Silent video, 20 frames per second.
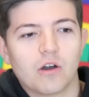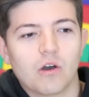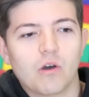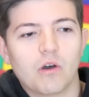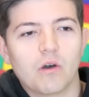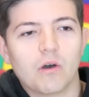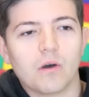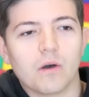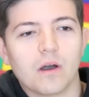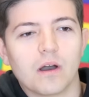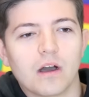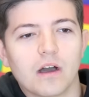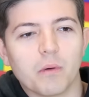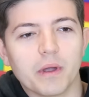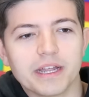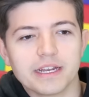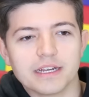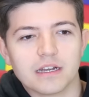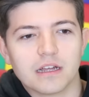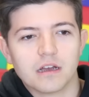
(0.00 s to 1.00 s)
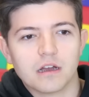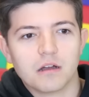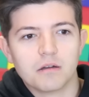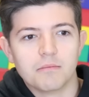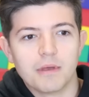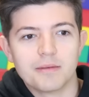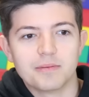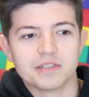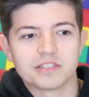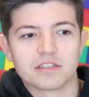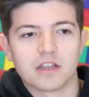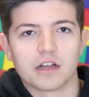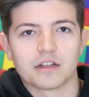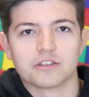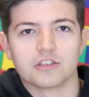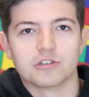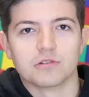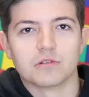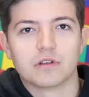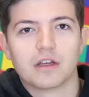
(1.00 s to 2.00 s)
Oh, wait, maybe he's not
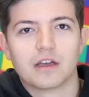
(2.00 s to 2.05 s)
cute.